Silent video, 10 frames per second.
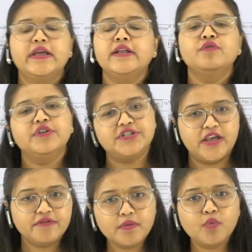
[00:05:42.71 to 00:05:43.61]
in
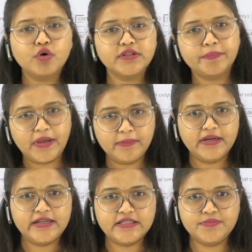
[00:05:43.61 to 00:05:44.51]
whichever mode the
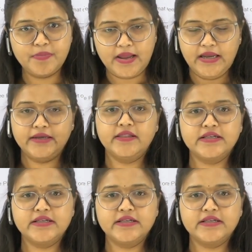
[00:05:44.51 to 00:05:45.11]
payment is made,